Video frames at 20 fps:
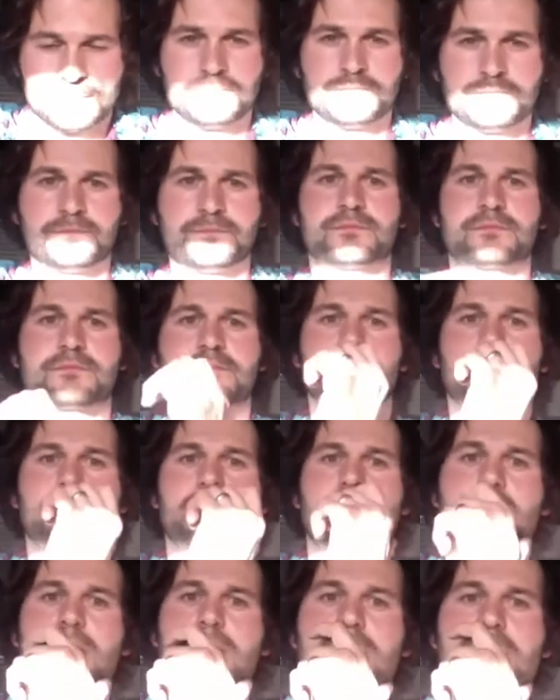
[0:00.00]

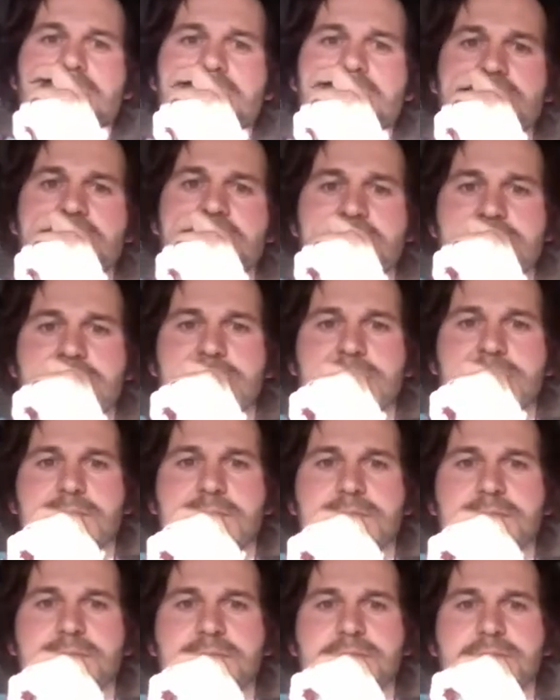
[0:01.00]

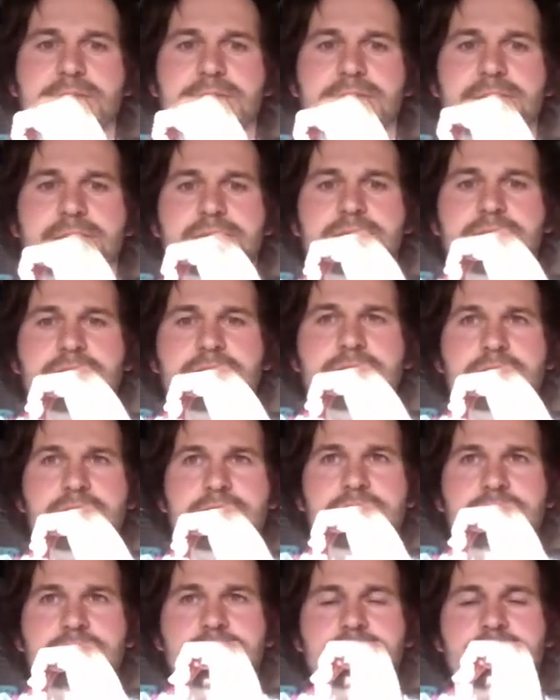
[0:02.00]

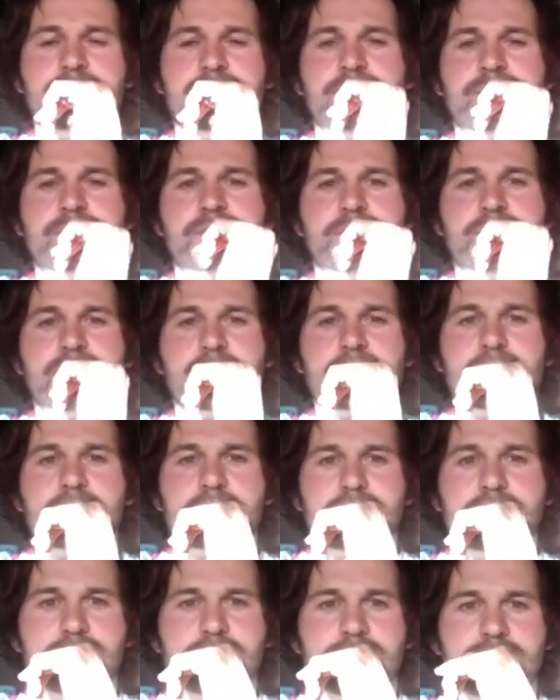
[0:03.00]

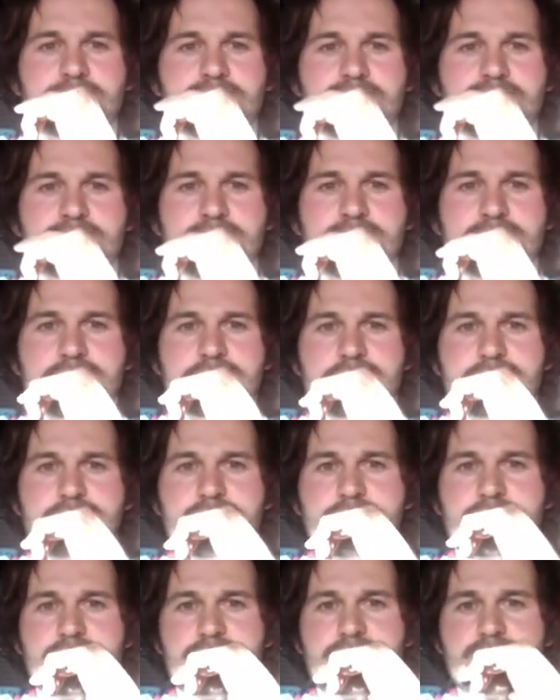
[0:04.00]

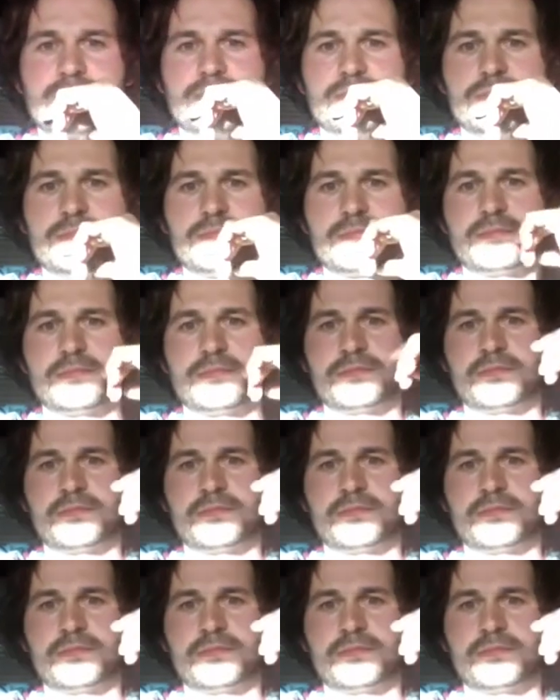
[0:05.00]
The person shown says nothing.